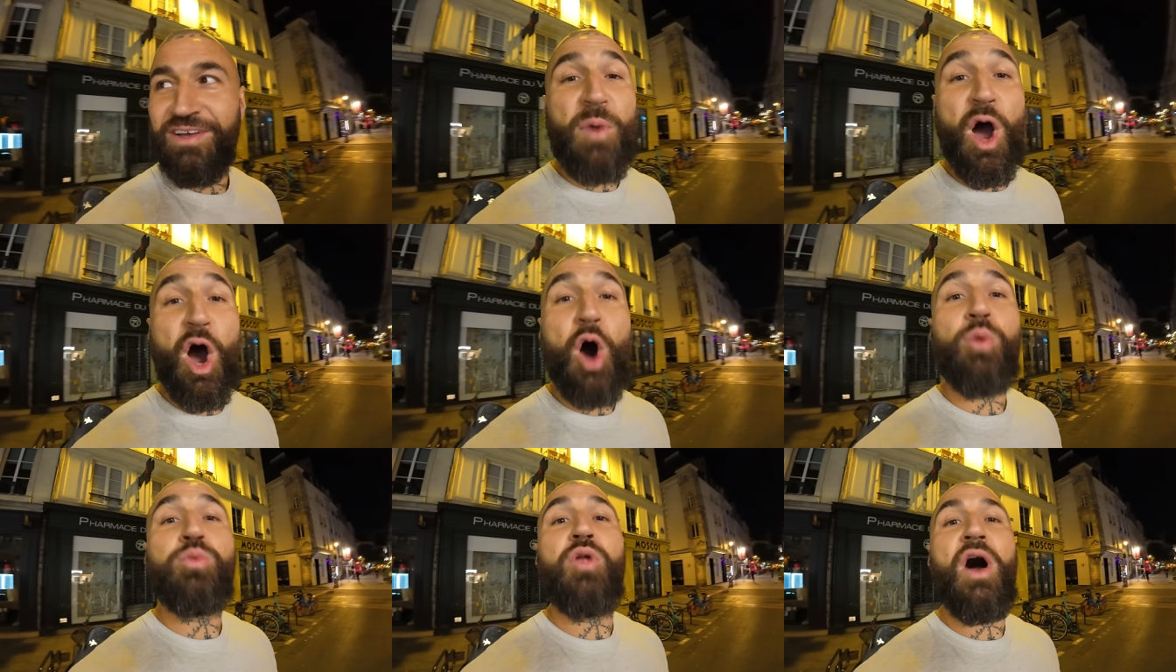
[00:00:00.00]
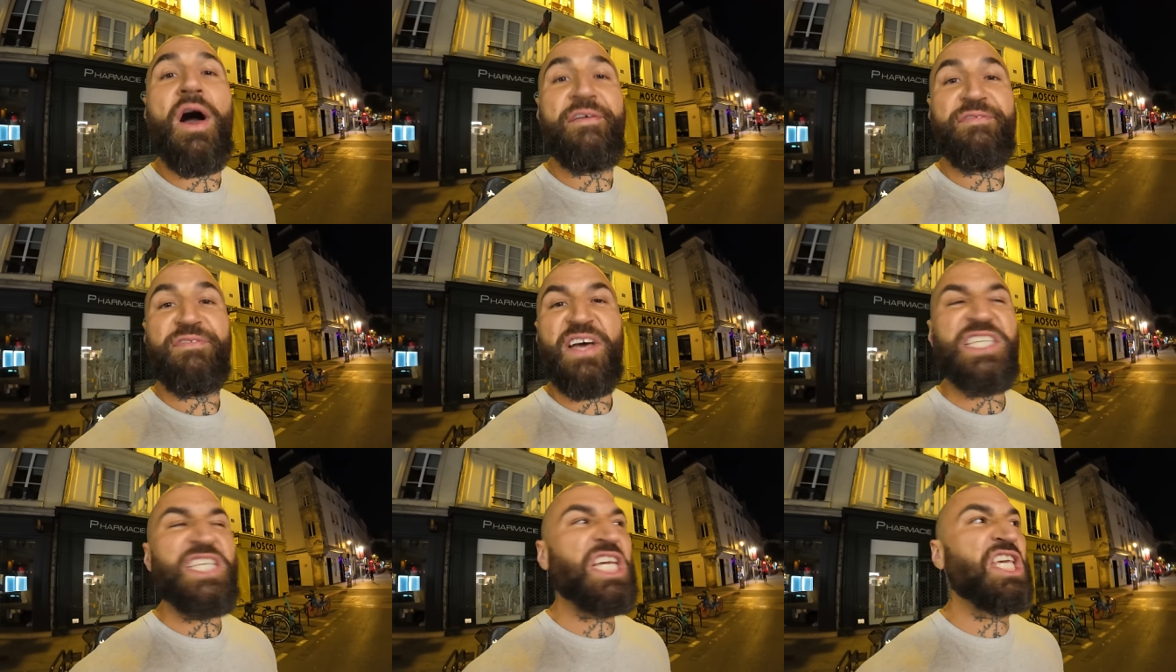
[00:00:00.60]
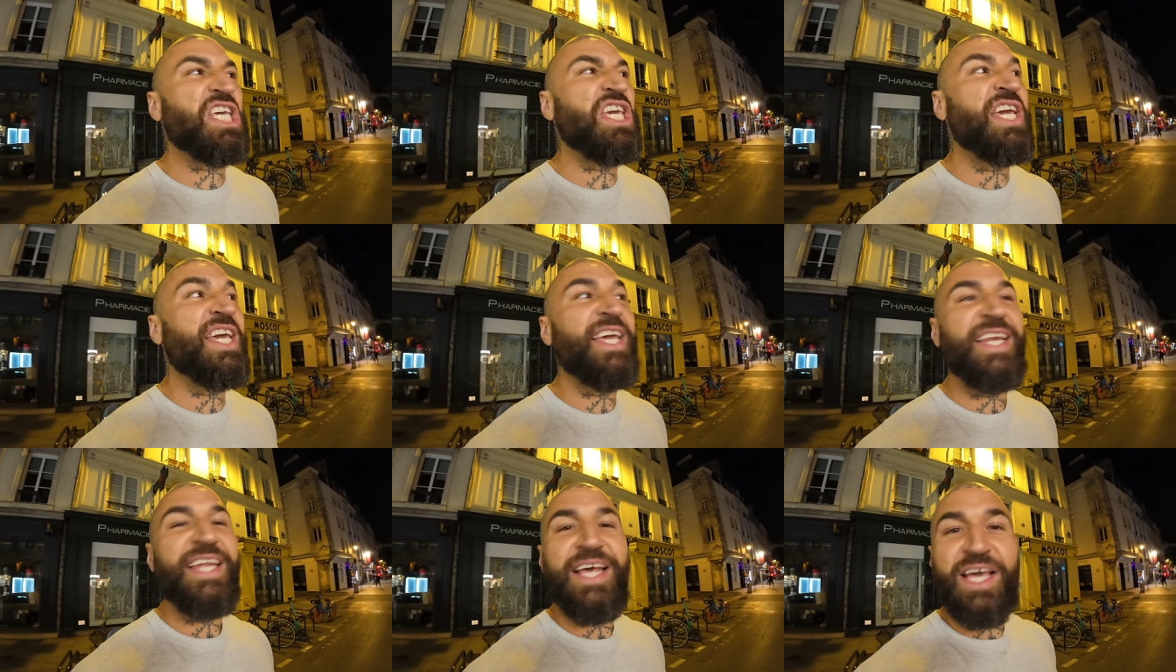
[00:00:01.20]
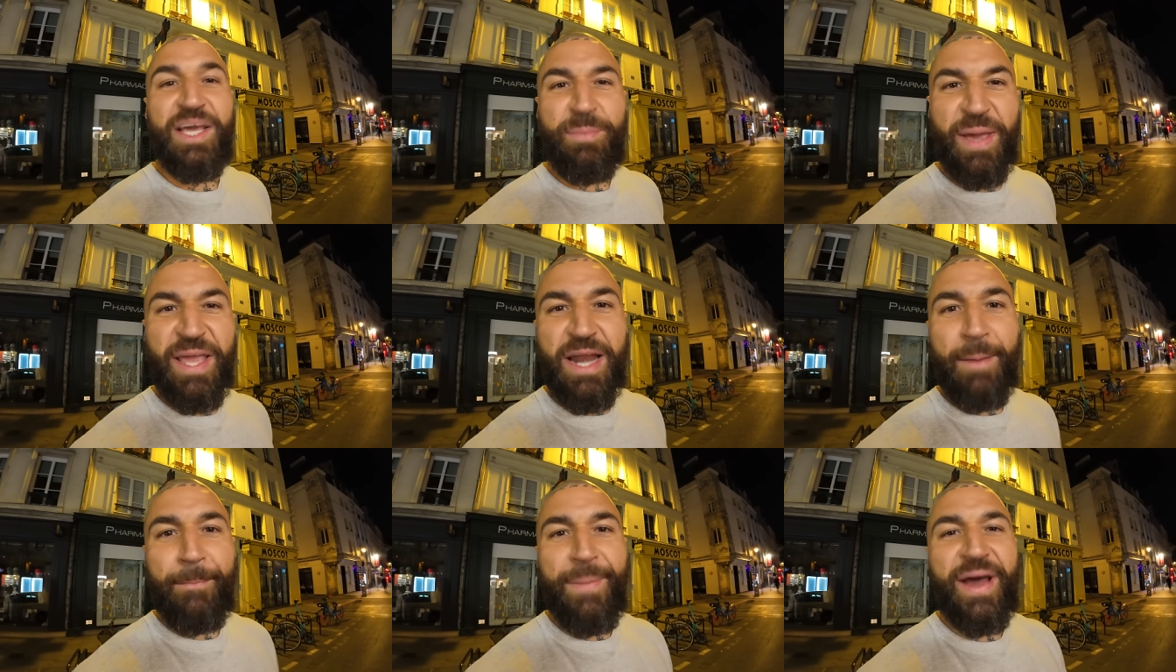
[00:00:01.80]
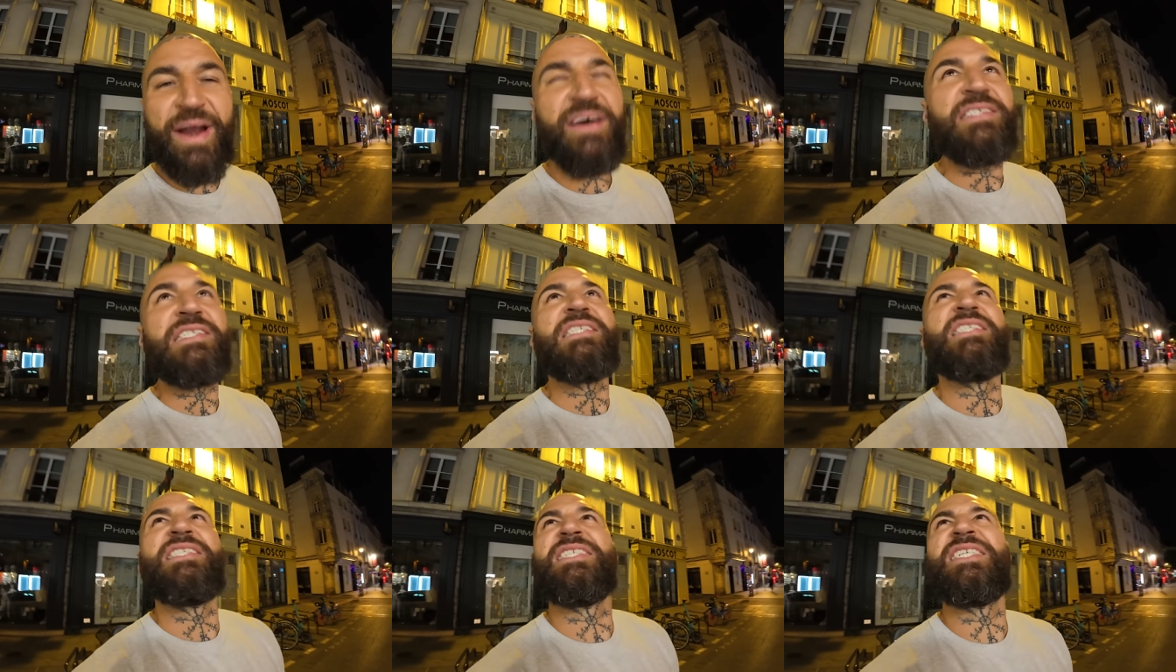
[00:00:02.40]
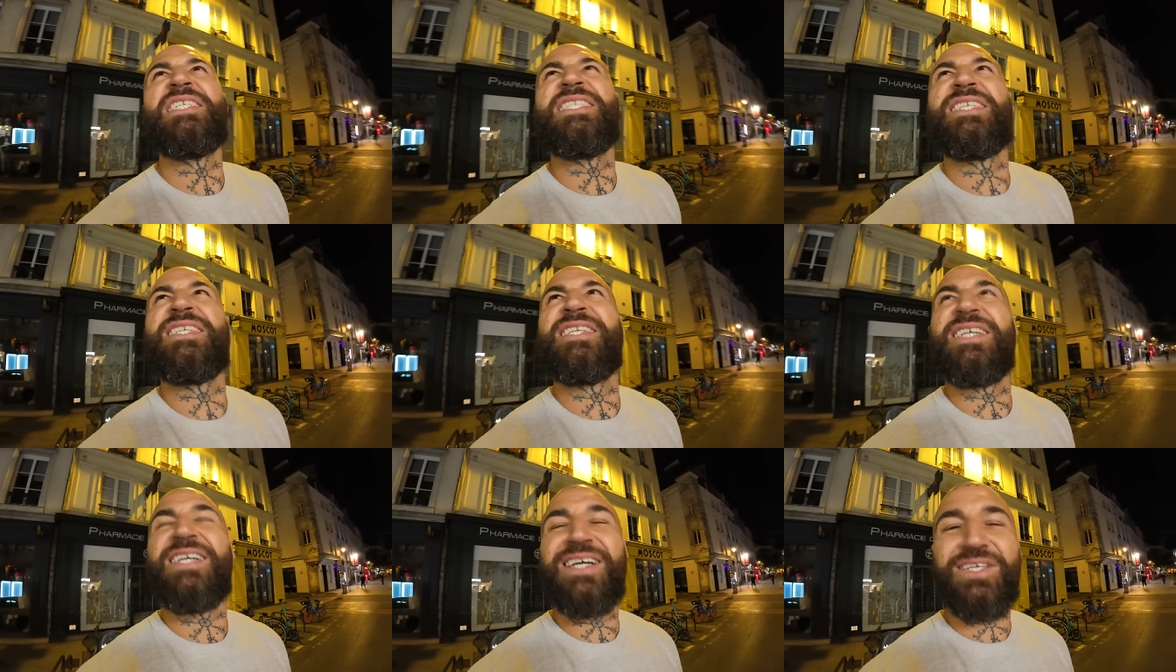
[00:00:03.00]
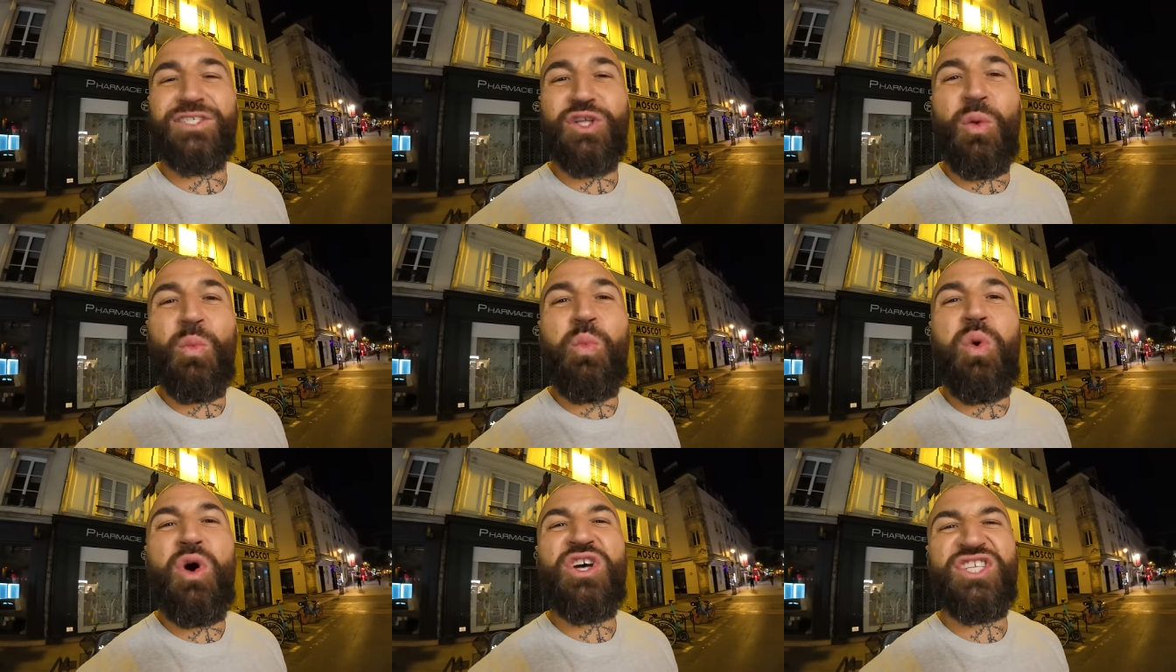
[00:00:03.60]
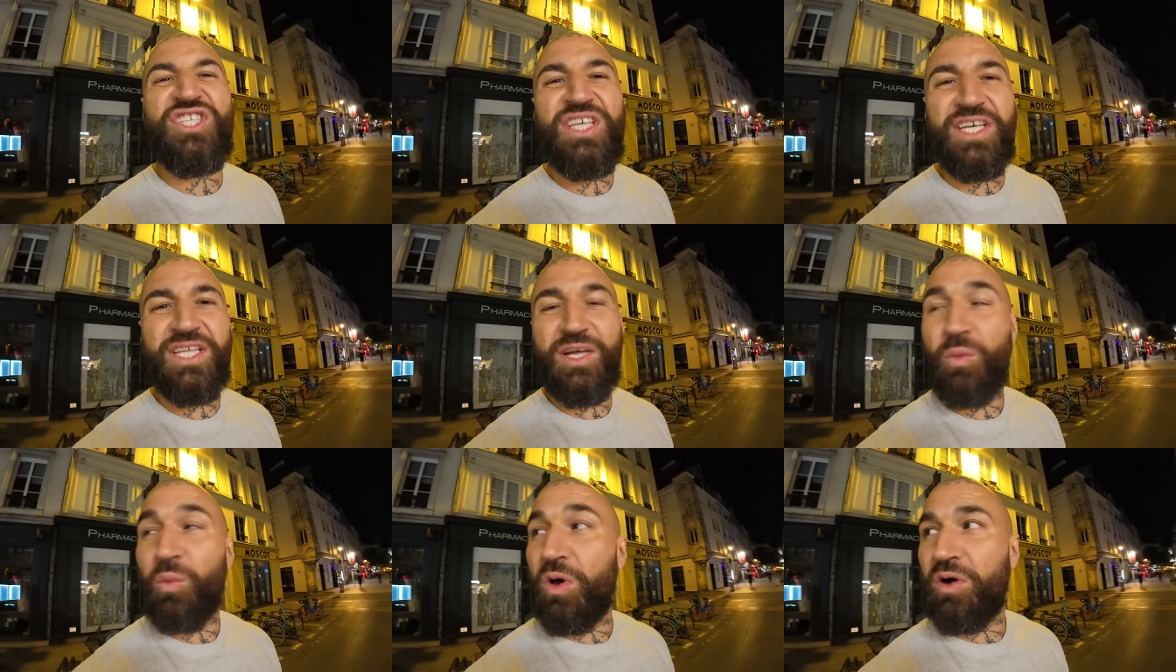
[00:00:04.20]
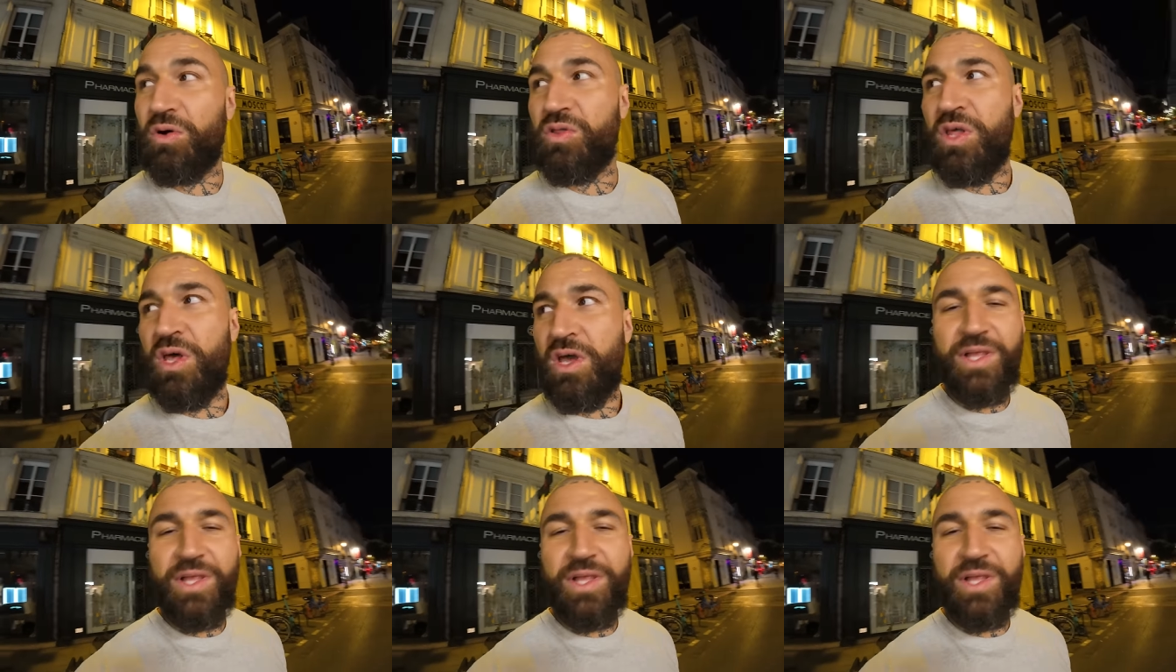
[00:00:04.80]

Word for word: My whole life as a kid, peanut butter, oh, it's the worst thing in the world.